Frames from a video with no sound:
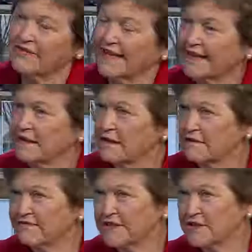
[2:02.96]
elected
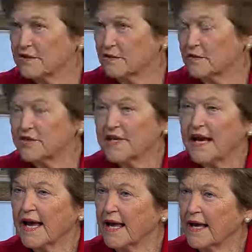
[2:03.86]
officials
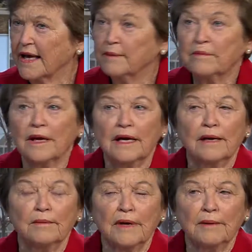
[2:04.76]
and
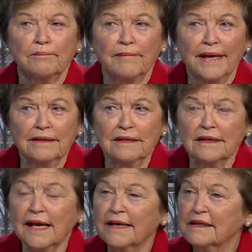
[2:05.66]
men
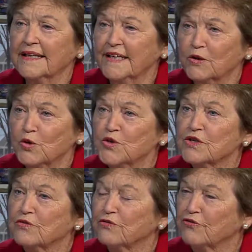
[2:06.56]
and leaders
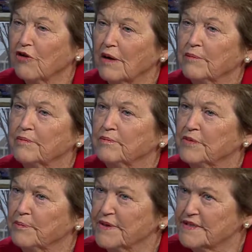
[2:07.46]
from
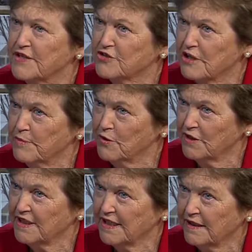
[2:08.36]
the business
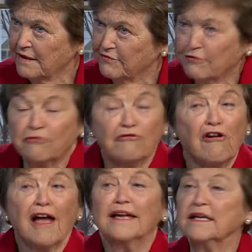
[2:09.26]
community, a
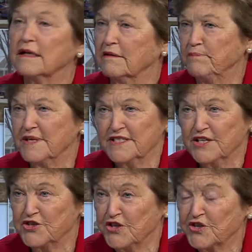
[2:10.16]
variety of
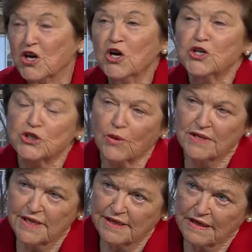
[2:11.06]
businesses. So I
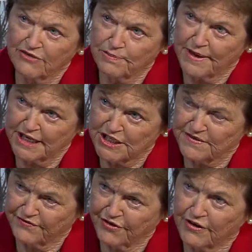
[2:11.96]
think everybody is
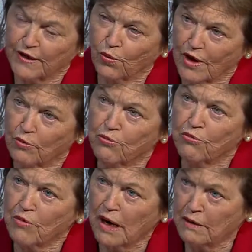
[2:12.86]
fairly well
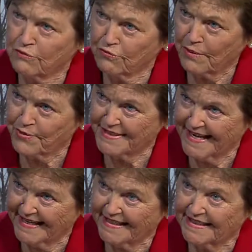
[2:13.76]

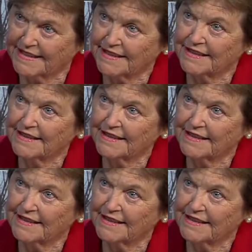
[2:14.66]
represented.